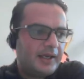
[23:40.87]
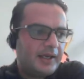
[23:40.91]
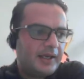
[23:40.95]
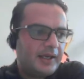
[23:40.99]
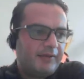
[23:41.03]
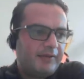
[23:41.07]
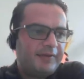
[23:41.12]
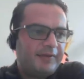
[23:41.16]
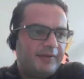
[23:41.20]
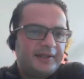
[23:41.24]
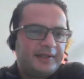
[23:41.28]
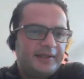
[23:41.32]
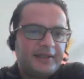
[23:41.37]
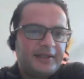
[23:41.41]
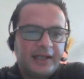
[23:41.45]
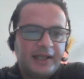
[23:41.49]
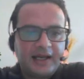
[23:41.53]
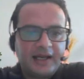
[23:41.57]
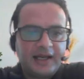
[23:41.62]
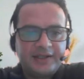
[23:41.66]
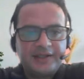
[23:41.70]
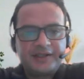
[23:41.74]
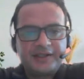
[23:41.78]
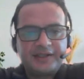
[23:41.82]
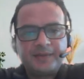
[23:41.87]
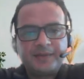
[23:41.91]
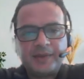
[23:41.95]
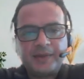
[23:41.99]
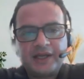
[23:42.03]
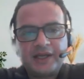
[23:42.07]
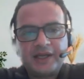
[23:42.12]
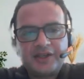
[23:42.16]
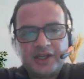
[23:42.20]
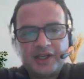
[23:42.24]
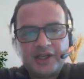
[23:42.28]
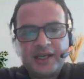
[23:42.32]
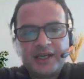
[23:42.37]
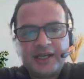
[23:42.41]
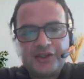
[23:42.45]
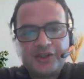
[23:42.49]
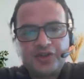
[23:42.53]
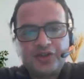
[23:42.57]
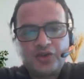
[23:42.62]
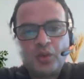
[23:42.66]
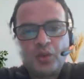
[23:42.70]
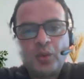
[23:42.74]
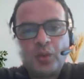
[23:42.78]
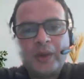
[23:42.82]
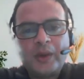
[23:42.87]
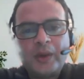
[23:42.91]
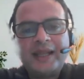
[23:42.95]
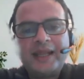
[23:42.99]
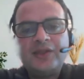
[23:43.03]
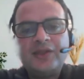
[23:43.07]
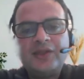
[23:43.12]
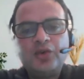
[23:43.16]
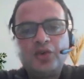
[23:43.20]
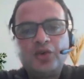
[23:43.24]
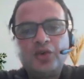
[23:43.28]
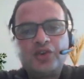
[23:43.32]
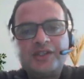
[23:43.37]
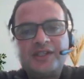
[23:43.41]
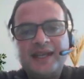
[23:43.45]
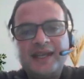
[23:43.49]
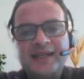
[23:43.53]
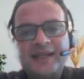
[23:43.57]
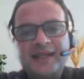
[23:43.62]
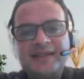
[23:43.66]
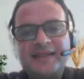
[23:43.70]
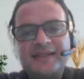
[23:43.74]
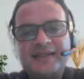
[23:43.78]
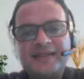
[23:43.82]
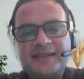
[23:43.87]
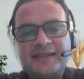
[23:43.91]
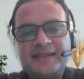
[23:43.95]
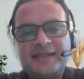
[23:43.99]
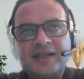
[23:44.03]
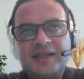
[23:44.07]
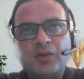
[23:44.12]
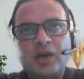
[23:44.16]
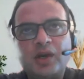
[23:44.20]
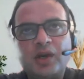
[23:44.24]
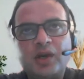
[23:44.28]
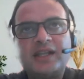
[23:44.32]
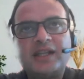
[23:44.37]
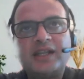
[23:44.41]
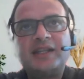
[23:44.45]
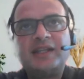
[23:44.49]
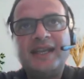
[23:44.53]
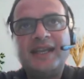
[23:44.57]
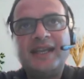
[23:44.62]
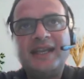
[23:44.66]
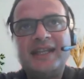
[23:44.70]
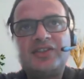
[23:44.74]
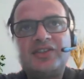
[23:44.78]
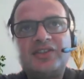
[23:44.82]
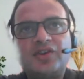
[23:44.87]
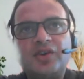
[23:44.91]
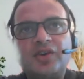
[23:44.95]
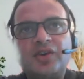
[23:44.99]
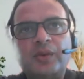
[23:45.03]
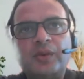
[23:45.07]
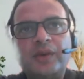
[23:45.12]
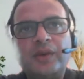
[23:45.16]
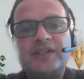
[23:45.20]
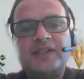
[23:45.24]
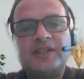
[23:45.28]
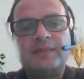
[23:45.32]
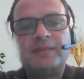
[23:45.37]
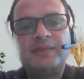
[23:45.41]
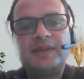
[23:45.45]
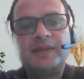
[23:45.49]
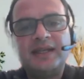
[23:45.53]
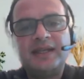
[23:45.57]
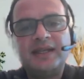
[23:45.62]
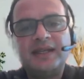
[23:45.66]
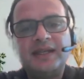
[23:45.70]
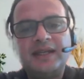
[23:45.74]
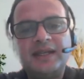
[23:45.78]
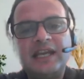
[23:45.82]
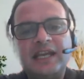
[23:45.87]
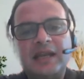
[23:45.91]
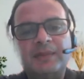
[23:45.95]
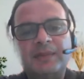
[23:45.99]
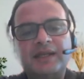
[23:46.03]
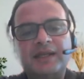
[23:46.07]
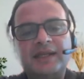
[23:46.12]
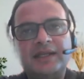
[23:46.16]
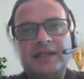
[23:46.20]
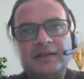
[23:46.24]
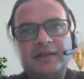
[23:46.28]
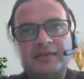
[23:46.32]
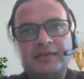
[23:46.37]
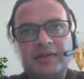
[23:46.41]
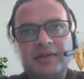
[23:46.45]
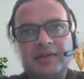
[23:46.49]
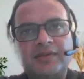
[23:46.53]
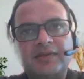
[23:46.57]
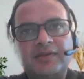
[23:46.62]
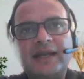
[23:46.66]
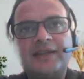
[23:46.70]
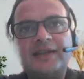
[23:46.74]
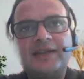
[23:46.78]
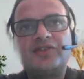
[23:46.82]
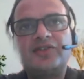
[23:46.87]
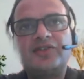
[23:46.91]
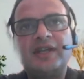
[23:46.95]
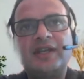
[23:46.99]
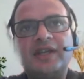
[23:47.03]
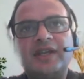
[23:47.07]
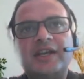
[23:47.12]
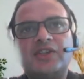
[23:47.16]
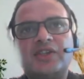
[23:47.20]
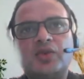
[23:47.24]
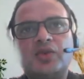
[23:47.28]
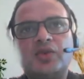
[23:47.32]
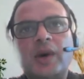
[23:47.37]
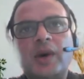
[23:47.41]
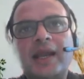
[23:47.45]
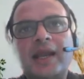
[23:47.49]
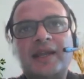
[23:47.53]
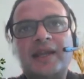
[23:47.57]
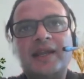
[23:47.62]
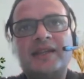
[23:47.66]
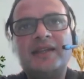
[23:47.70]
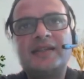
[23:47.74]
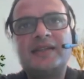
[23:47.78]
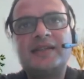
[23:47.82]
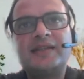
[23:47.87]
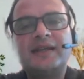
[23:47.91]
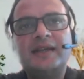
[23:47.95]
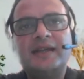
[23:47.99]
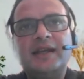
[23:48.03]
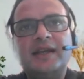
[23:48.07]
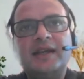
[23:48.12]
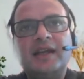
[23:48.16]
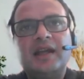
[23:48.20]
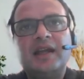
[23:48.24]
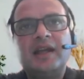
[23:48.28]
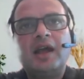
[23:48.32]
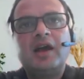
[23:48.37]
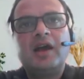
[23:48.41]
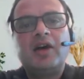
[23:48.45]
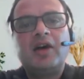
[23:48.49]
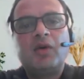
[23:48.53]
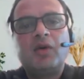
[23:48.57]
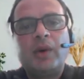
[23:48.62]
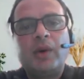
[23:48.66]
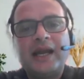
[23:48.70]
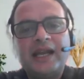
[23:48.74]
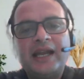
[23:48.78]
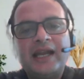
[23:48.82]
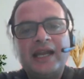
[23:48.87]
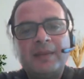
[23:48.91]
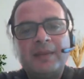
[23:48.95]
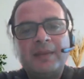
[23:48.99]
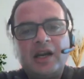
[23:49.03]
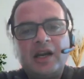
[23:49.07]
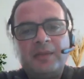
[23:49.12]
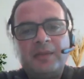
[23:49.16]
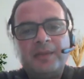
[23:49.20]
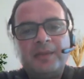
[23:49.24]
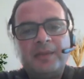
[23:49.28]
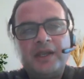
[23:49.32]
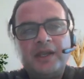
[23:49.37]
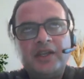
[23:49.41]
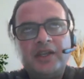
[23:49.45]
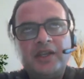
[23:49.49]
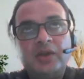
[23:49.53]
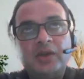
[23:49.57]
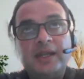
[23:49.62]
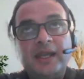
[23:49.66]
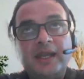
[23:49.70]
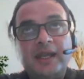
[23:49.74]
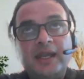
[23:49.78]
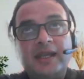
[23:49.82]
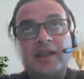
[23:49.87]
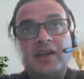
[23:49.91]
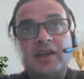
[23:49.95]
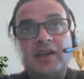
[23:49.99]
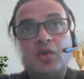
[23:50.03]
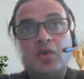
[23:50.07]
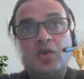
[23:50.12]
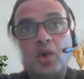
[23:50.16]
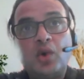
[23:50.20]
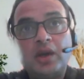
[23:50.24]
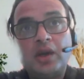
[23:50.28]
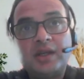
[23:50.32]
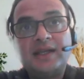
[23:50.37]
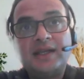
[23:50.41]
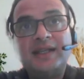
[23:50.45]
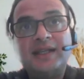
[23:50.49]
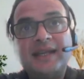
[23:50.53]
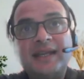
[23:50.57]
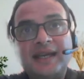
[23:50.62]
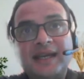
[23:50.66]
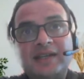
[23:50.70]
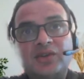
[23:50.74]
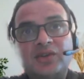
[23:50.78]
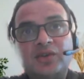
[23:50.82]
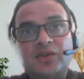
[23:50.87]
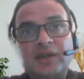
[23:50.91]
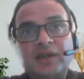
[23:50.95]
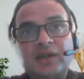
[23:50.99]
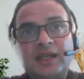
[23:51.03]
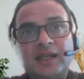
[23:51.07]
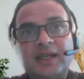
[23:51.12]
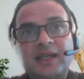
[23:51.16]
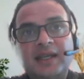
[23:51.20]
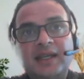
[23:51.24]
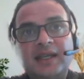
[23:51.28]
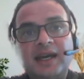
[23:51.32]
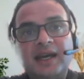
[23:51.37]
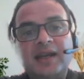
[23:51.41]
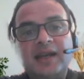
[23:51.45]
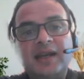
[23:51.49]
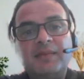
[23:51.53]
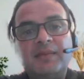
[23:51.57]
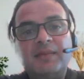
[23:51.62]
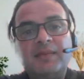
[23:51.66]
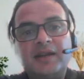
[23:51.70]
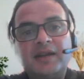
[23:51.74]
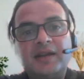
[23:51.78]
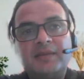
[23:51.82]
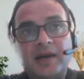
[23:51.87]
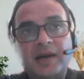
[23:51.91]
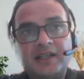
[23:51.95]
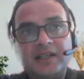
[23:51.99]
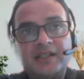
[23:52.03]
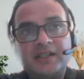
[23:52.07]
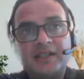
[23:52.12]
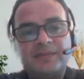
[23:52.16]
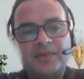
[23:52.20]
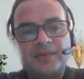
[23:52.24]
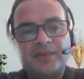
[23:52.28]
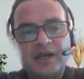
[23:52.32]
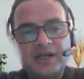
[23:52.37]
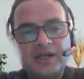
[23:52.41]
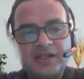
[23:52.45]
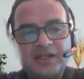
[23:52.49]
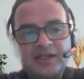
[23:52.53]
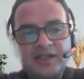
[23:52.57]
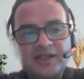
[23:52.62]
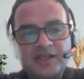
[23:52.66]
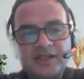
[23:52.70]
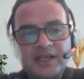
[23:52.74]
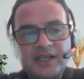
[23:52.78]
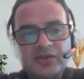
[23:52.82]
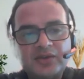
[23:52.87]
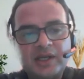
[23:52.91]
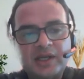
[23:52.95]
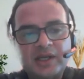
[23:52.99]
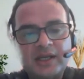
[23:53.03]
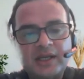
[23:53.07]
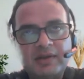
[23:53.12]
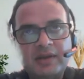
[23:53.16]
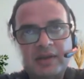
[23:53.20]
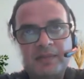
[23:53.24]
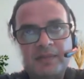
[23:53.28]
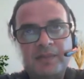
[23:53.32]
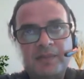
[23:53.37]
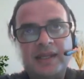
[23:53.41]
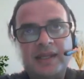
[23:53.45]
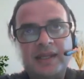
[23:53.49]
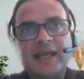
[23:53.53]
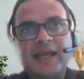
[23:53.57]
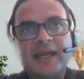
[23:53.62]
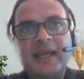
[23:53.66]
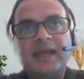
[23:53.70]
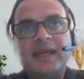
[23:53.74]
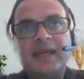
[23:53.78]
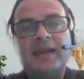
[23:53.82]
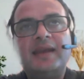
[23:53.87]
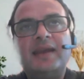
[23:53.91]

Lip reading: within the larger supply chain as to when those dates, what are the dates on which the material can be delivered, right? So there is one is via MRP, you'll get the quantity that you need at a master production schedule level, but then